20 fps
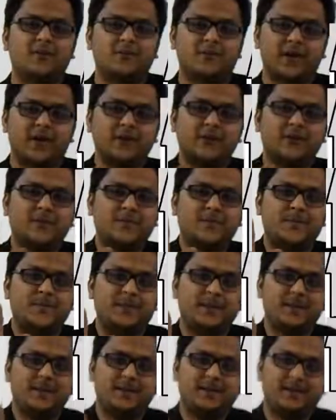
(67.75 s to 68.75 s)
value of
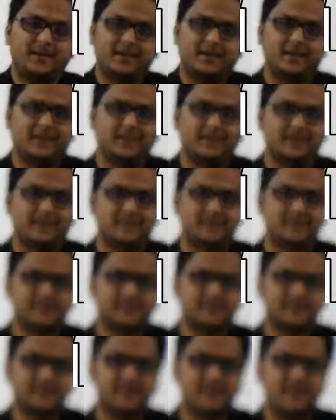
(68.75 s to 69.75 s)
money
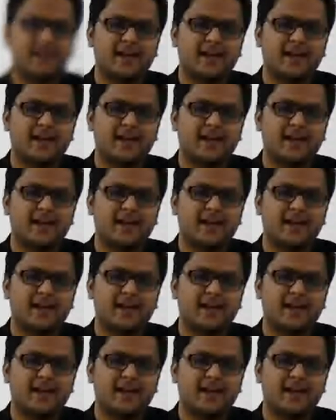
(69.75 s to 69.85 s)
decreases.